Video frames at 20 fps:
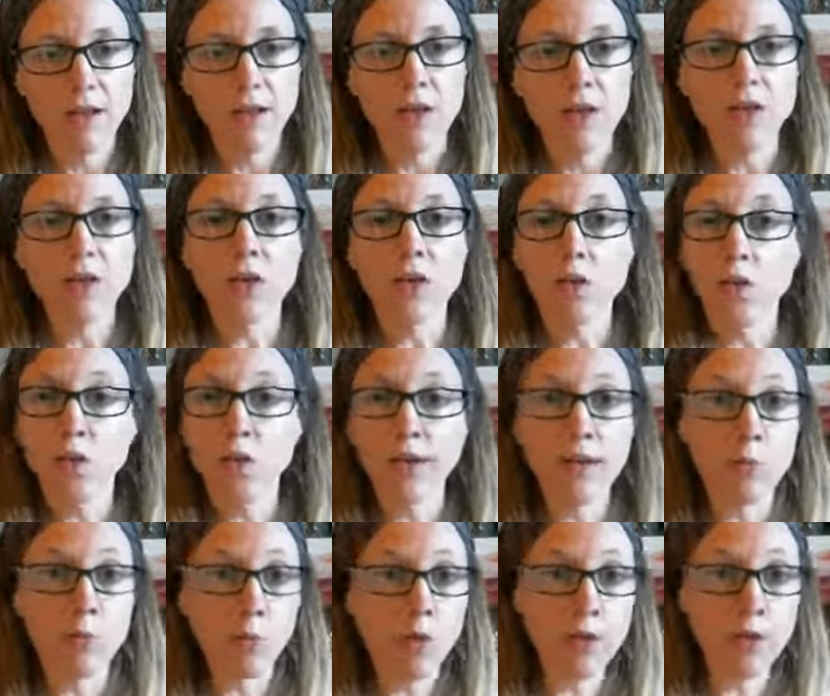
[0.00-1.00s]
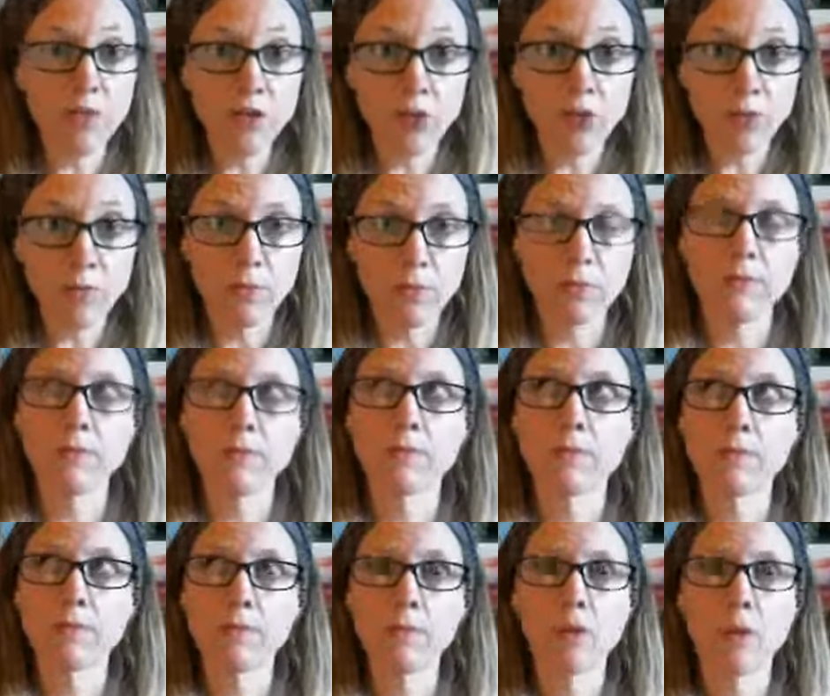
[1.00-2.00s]
So you're in one of two
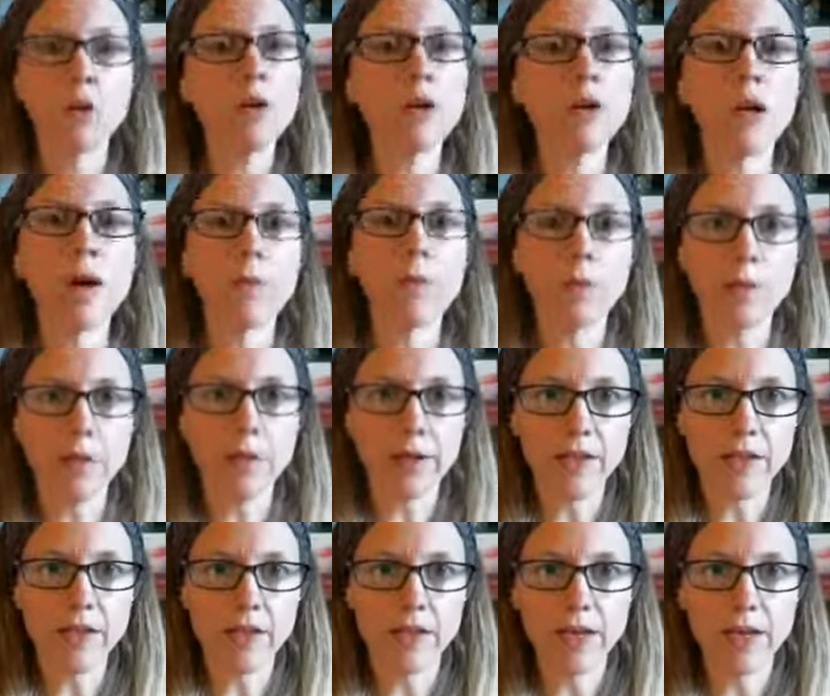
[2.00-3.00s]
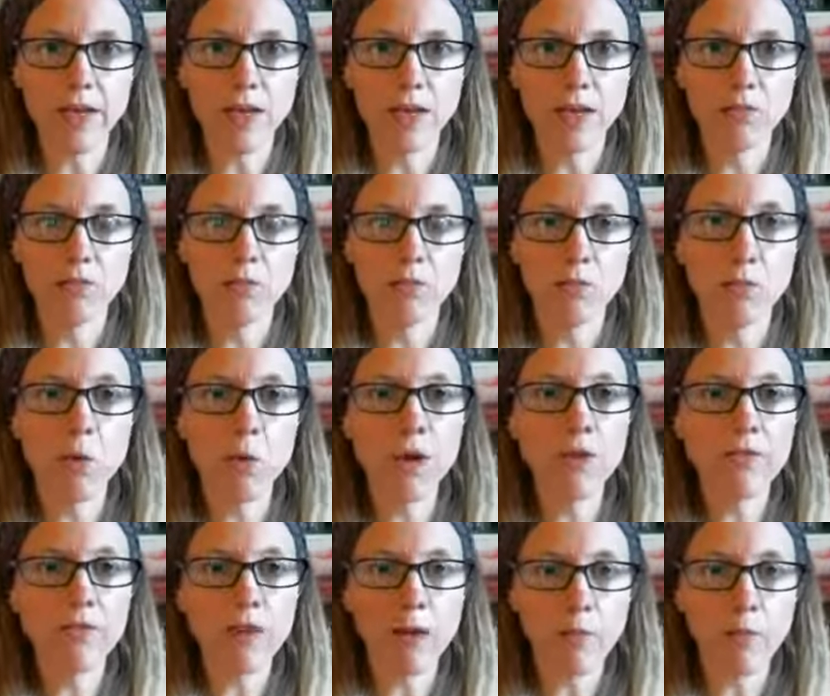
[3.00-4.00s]
you're in a couple of places right now one
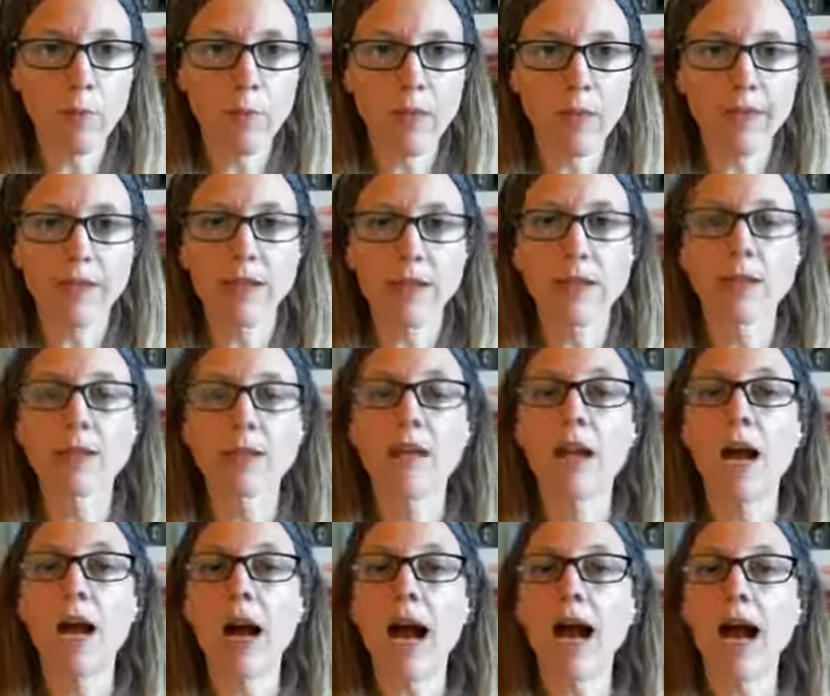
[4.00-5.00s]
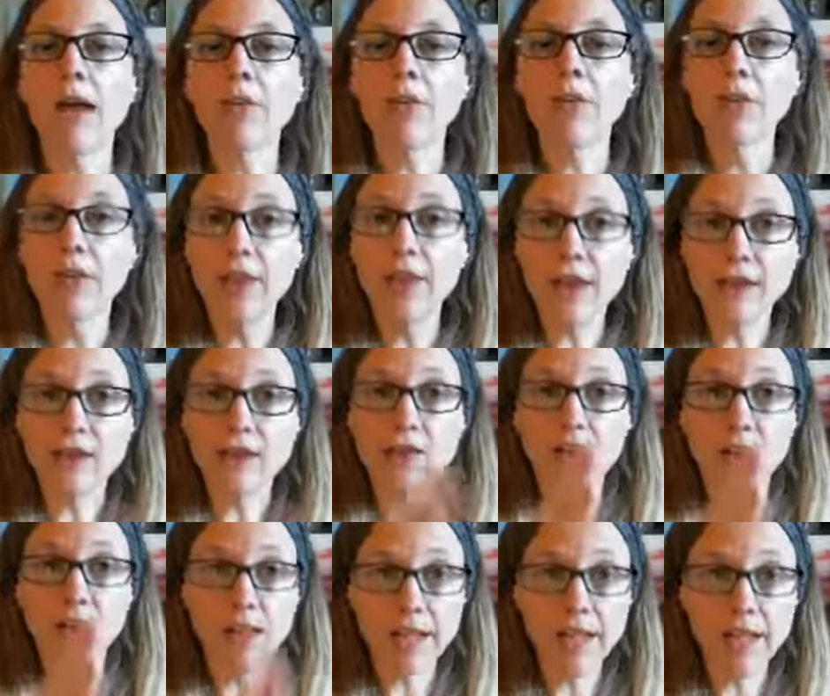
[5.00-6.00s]
of a couple places either things are
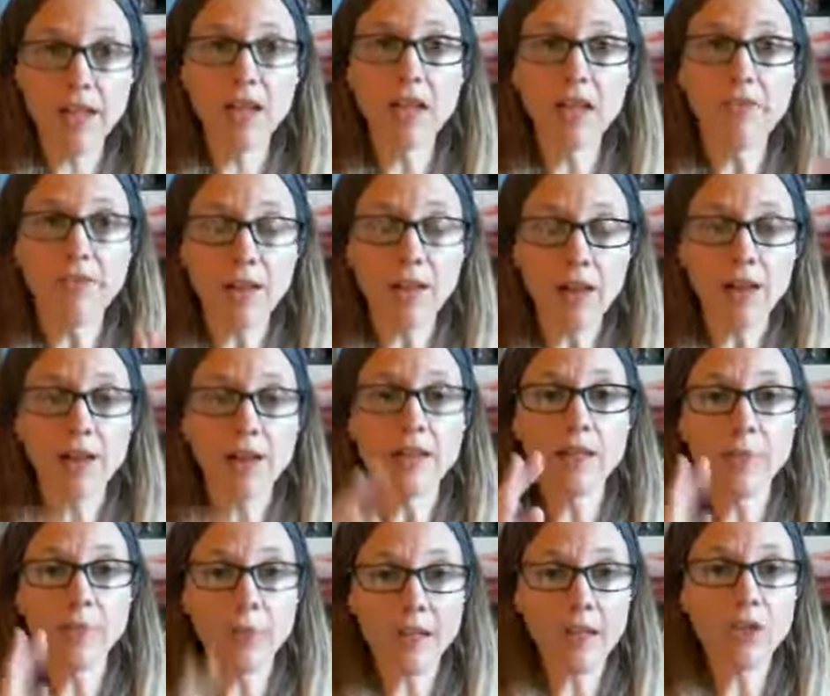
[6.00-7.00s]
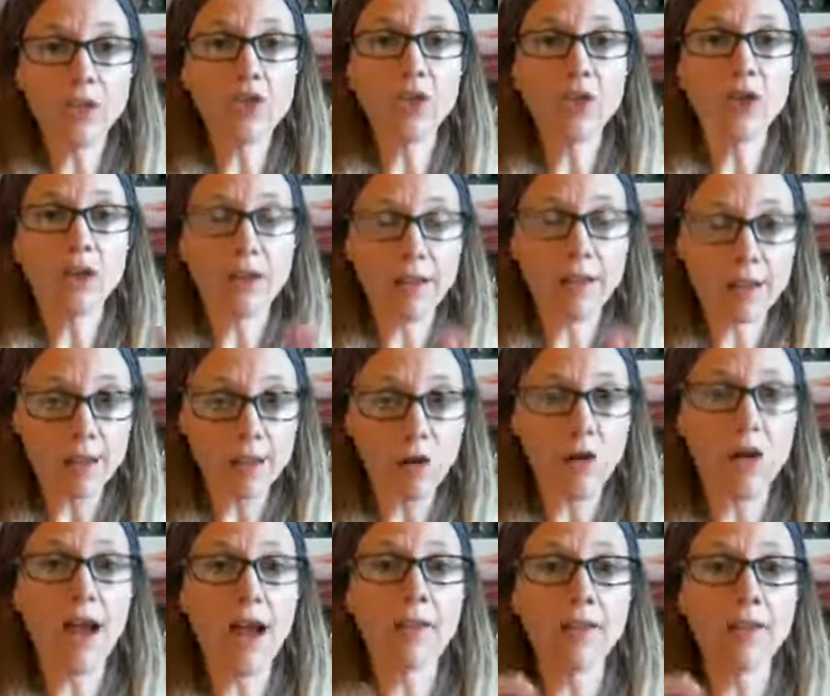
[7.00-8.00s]
clicking and falling into place you're you're
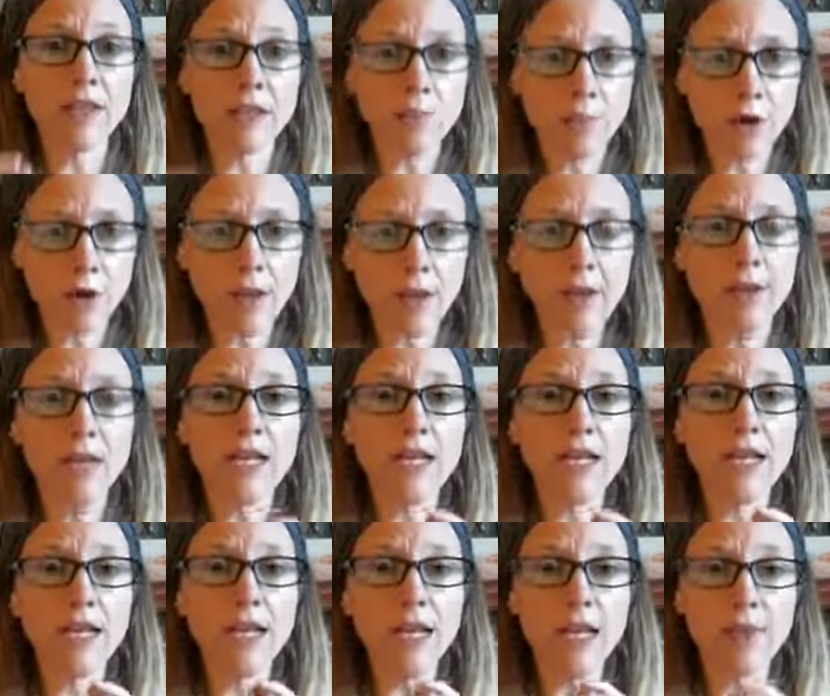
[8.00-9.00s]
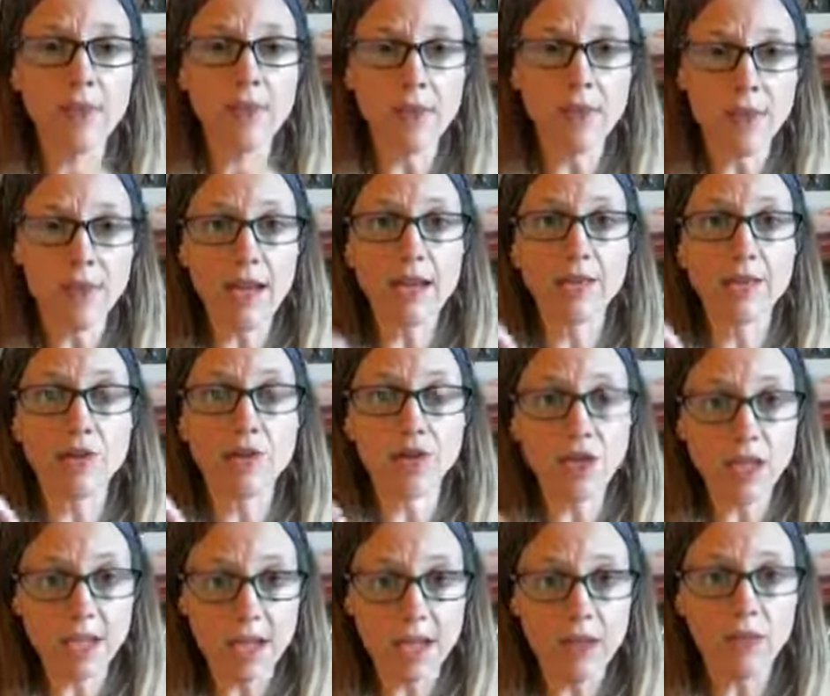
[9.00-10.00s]
having some more clarity and things are
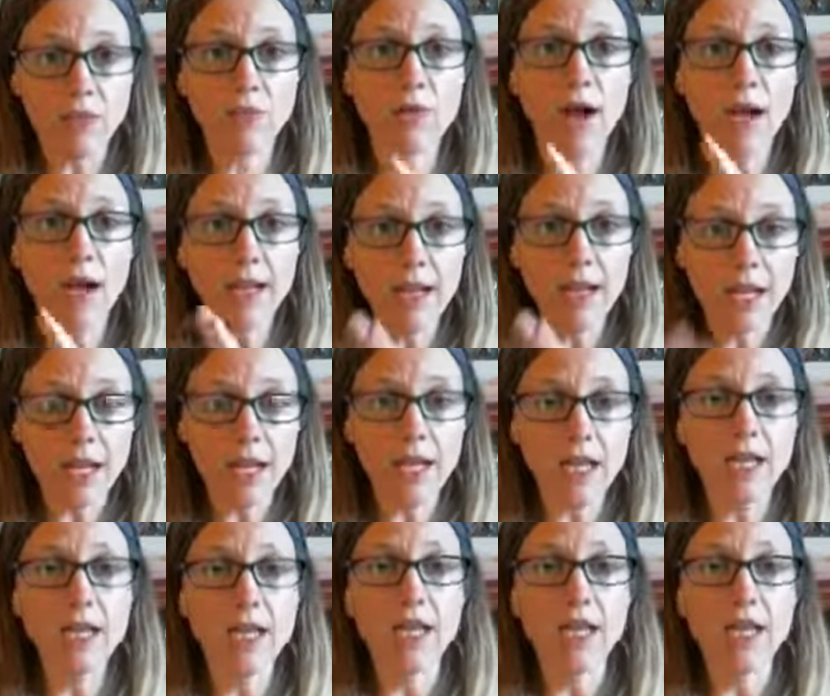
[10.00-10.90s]
just kind of rocking and